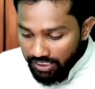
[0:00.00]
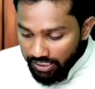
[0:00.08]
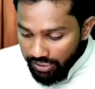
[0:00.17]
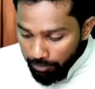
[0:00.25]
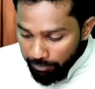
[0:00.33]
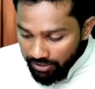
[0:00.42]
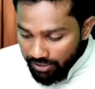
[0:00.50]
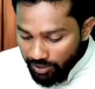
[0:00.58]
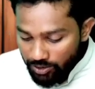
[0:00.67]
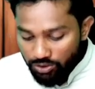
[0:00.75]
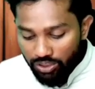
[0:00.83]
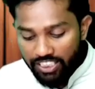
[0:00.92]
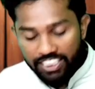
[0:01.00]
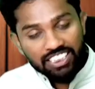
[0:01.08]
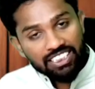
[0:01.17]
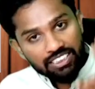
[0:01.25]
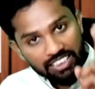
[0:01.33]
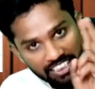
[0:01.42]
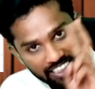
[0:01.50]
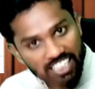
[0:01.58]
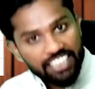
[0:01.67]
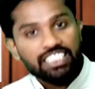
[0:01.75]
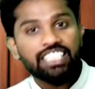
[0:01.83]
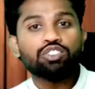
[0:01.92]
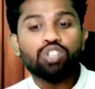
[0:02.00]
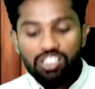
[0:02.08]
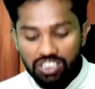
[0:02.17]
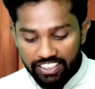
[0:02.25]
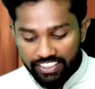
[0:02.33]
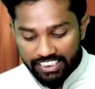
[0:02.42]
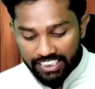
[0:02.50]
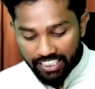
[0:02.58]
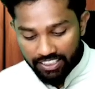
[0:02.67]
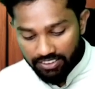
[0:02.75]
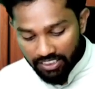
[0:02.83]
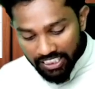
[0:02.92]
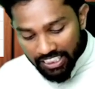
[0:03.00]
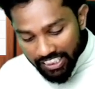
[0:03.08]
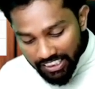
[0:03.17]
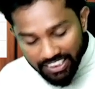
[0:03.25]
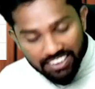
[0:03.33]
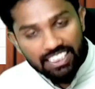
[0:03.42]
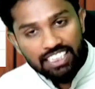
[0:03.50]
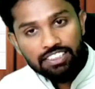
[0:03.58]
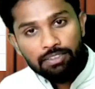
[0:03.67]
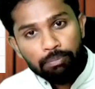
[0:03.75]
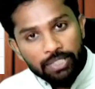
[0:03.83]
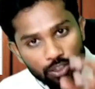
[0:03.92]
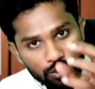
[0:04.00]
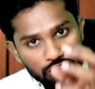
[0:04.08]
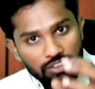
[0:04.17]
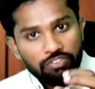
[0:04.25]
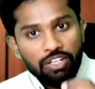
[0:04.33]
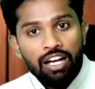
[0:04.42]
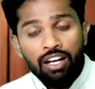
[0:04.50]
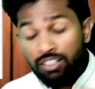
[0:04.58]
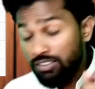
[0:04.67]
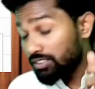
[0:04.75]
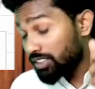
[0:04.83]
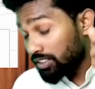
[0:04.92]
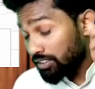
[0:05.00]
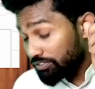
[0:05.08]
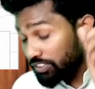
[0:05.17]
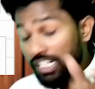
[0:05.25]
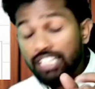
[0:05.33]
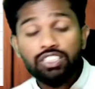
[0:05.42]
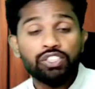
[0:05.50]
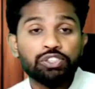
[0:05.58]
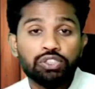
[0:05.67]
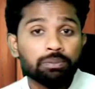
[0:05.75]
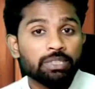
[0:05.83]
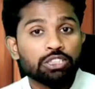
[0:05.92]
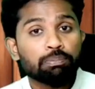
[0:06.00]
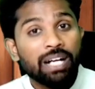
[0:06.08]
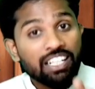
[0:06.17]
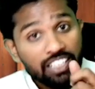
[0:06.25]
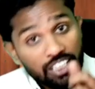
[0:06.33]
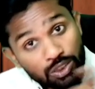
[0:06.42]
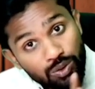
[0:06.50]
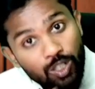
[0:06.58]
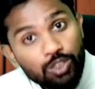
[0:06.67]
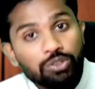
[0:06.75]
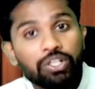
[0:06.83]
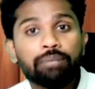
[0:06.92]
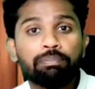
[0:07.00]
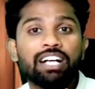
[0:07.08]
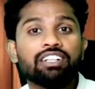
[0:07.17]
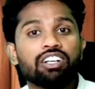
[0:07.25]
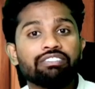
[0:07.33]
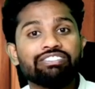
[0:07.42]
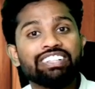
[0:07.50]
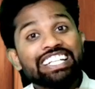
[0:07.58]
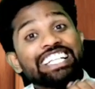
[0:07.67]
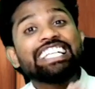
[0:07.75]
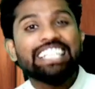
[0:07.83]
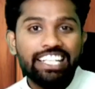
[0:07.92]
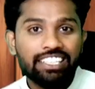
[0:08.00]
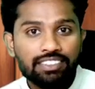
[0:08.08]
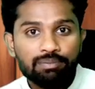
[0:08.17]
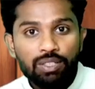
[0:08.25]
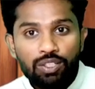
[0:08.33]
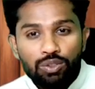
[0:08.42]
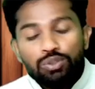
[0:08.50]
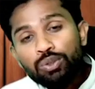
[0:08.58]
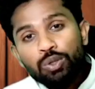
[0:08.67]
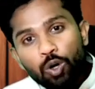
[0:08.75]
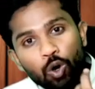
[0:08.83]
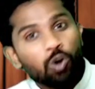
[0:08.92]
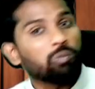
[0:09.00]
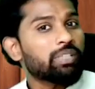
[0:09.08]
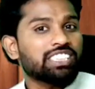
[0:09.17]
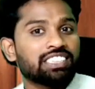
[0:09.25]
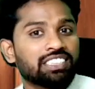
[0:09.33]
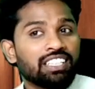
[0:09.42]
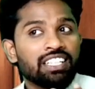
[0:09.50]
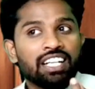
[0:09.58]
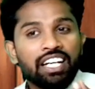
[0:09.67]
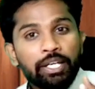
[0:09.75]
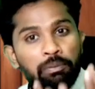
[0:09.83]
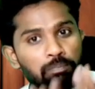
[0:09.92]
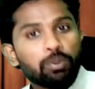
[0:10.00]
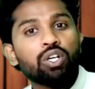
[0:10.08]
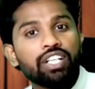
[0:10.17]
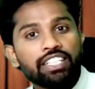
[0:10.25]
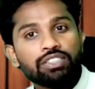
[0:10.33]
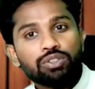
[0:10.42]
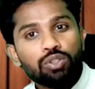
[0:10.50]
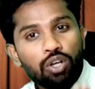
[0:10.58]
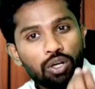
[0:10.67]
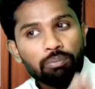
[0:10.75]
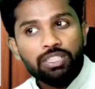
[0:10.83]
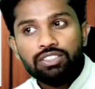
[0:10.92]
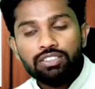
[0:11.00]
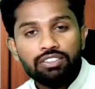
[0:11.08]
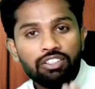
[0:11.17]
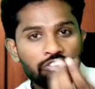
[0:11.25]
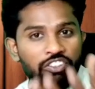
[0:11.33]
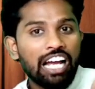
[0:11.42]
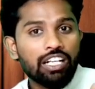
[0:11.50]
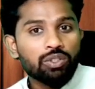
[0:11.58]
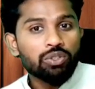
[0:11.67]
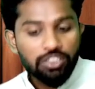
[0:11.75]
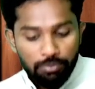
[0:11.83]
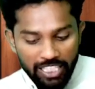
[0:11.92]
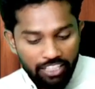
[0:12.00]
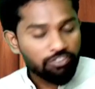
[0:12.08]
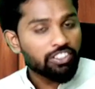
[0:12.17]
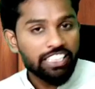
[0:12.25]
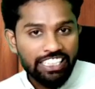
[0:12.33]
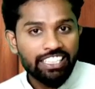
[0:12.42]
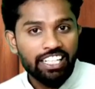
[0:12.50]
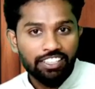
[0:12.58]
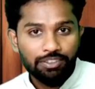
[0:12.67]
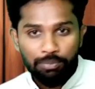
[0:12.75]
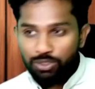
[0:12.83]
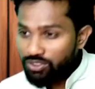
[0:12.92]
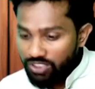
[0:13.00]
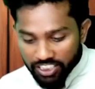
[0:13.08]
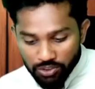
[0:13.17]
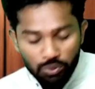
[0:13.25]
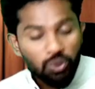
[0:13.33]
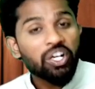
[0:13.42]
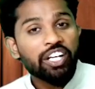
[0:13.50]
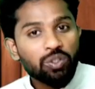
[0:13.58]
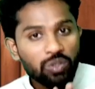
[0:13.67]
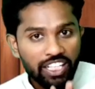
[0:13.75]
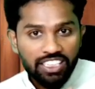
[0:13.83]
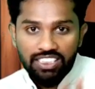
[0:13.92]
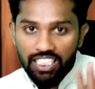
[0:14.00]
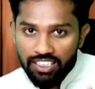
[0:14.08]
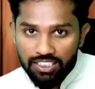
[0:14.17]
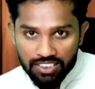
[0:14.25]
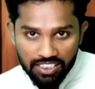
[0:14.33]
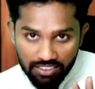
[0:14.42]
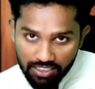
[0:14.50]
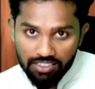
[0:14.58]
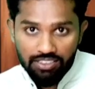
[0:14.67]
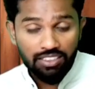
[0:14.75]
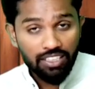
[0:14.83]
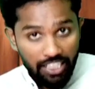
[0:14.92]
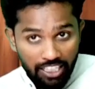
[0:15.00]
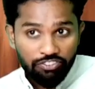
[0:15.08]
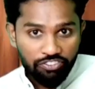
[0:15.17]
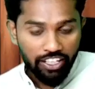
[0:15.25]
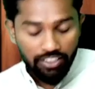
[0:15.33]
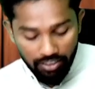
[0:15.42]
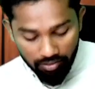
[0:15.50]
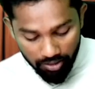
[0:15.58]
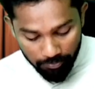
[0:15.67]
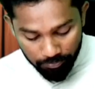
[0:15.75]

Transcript: I mean the consolidation related is also an index. In this section B also the financial instruments part is also a part of index. So how much importance, how much value is there for index, because there is no accounting standards discussed at final level.